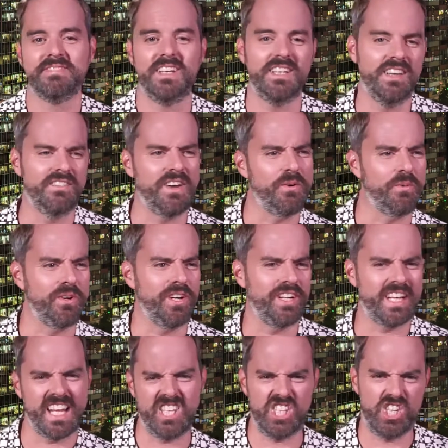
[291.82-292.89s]
I love that word,
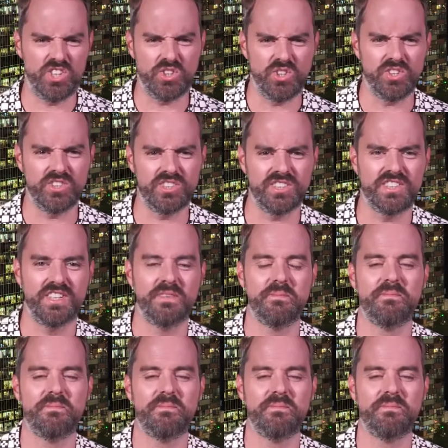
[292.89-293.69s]
cachitos.